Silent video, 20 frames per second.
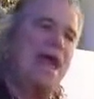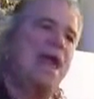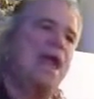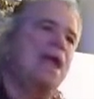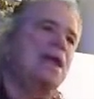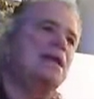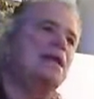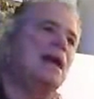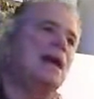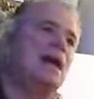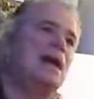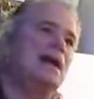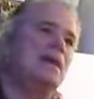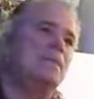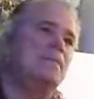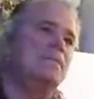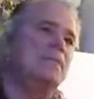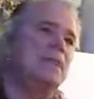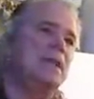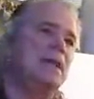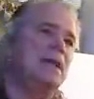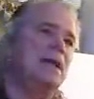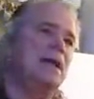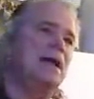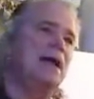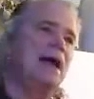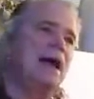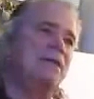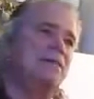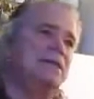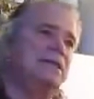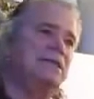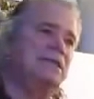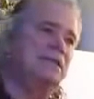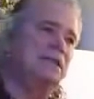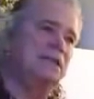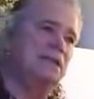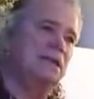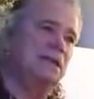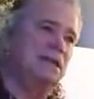And
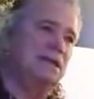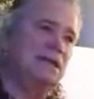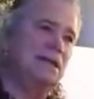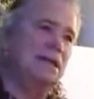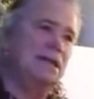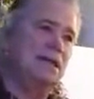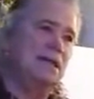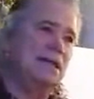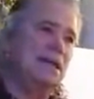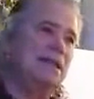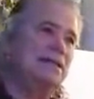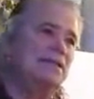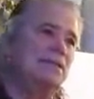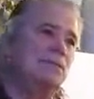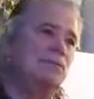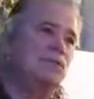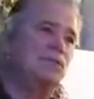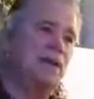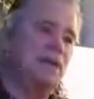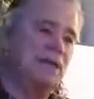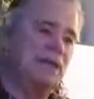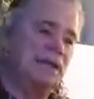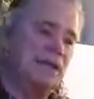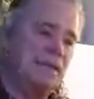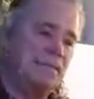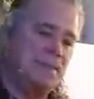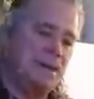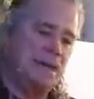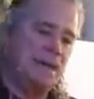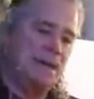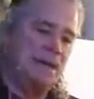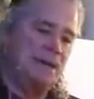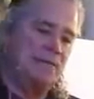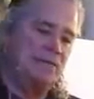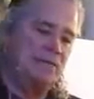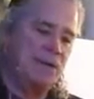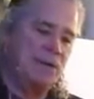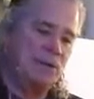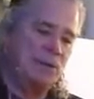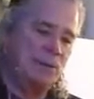obviously, that's a pretty limiting
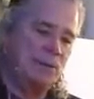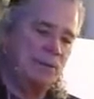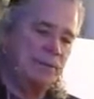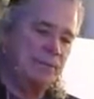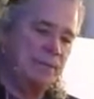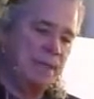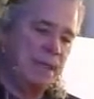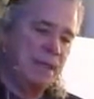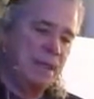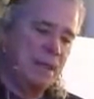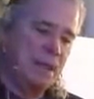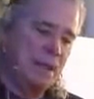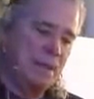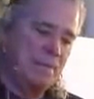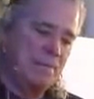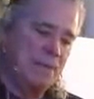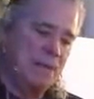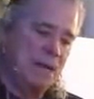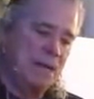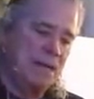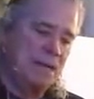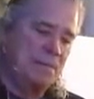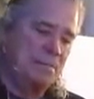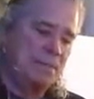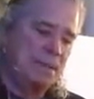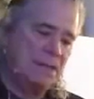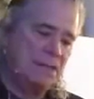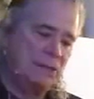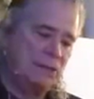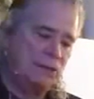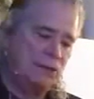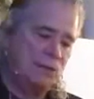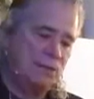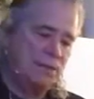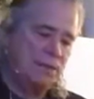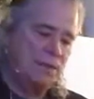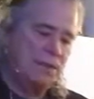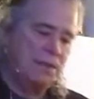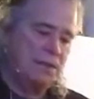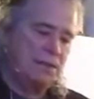view. But the
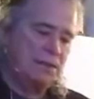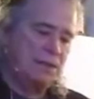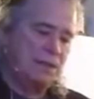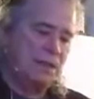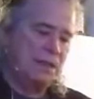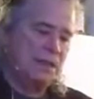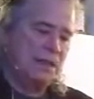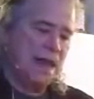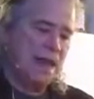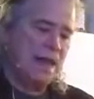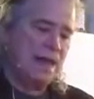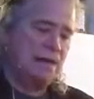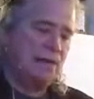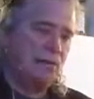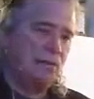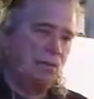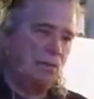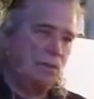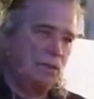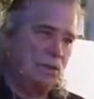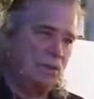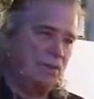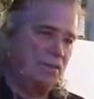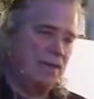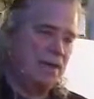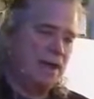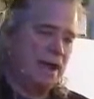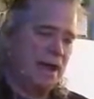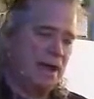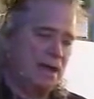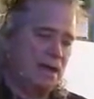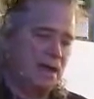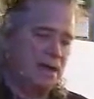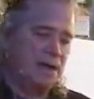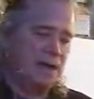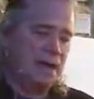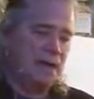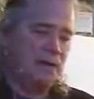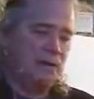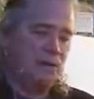truth is that we often act
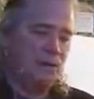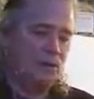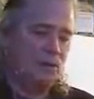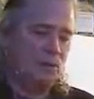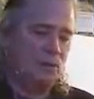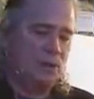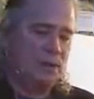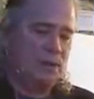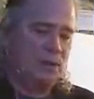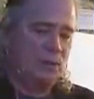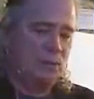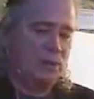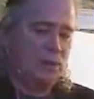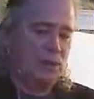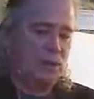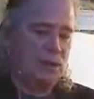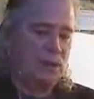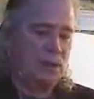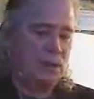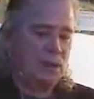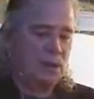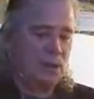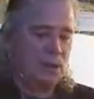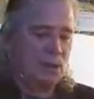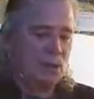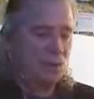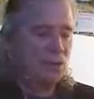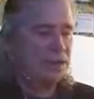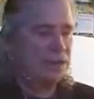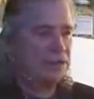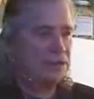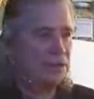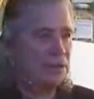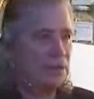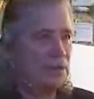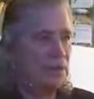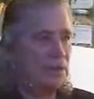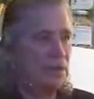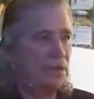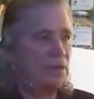like that too. We
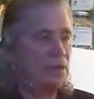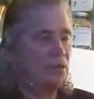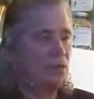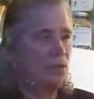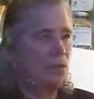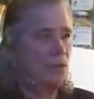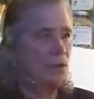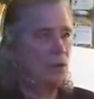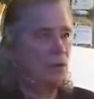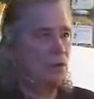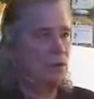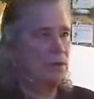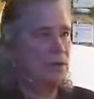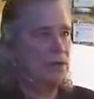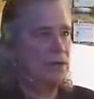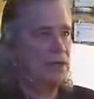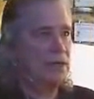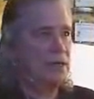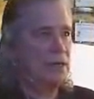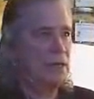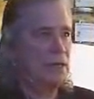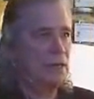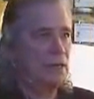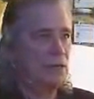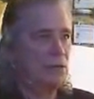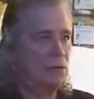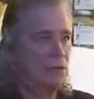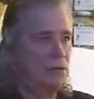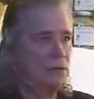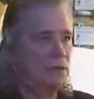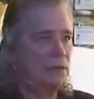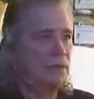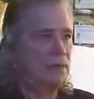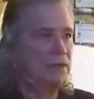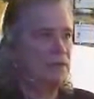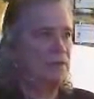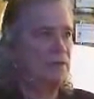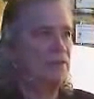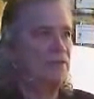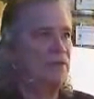see the world in an equally
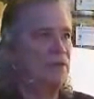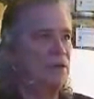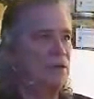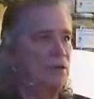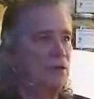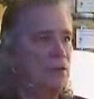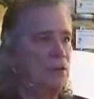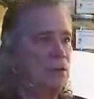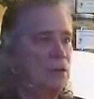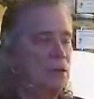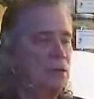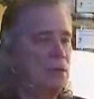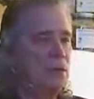limited view